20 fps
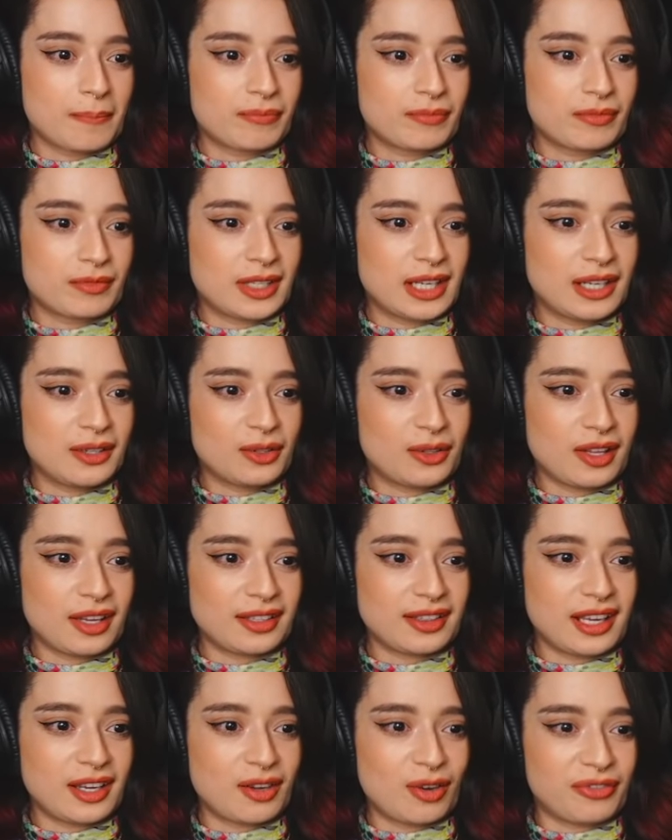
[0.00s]
They look like
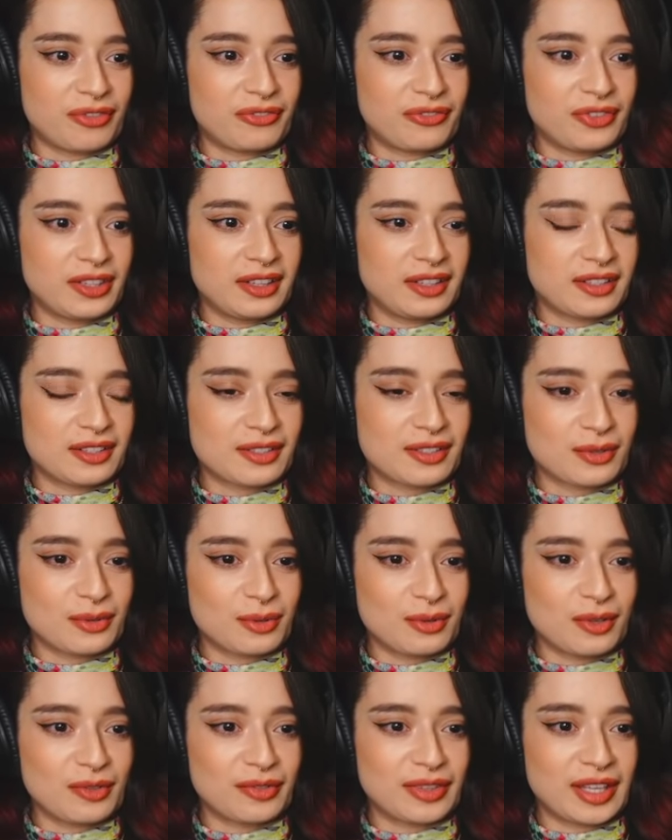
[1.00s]
they got fillers
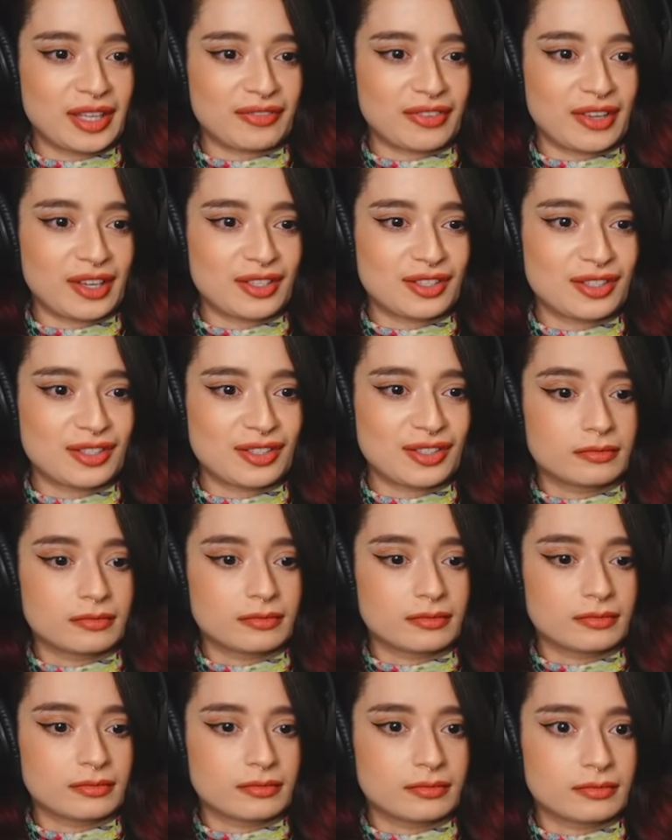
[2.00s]
all over their face.
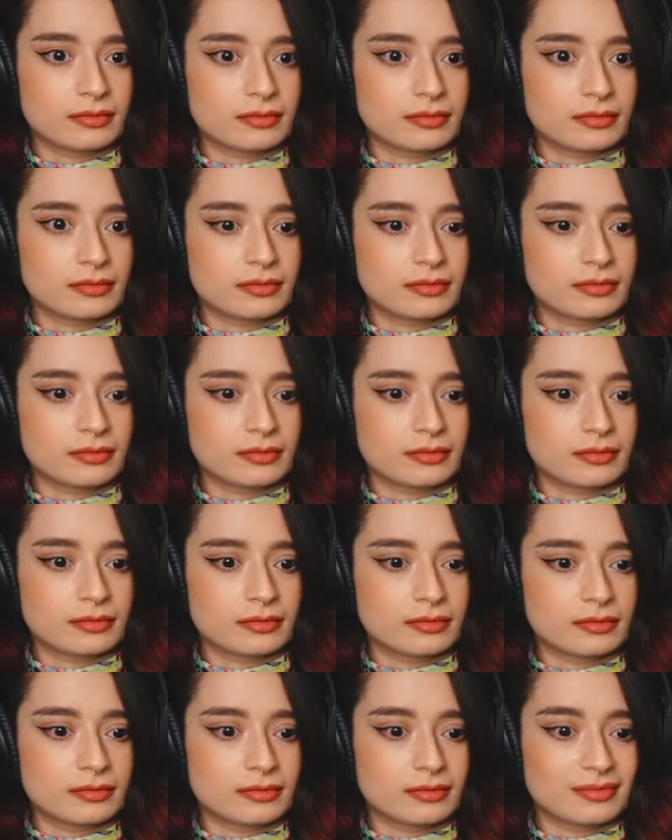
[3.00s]
Your whole
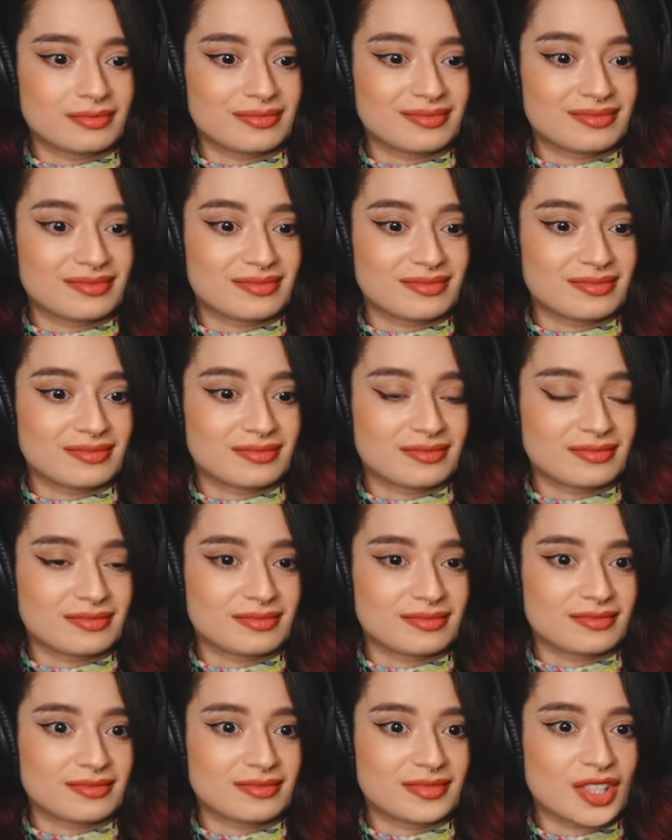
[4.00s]
team has to cross the
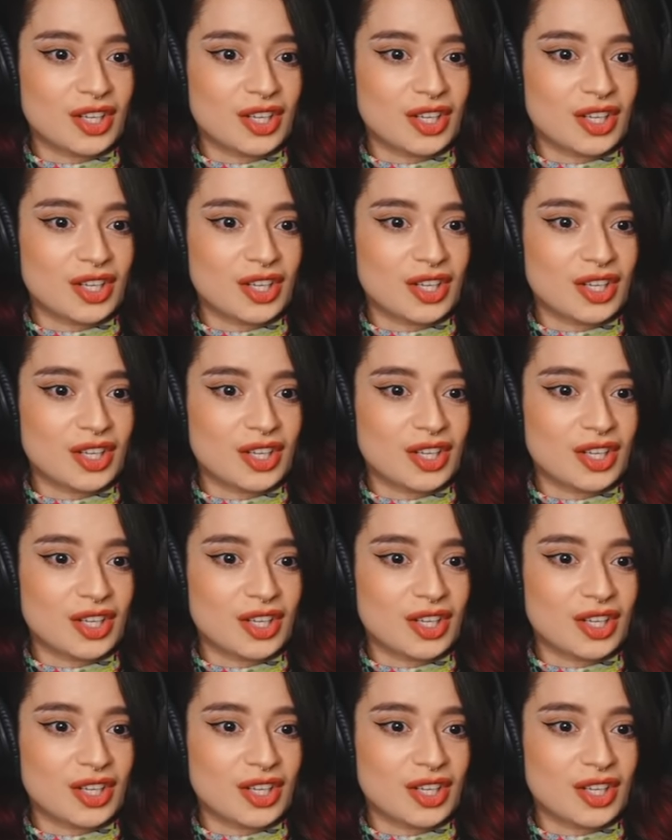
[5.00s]
finish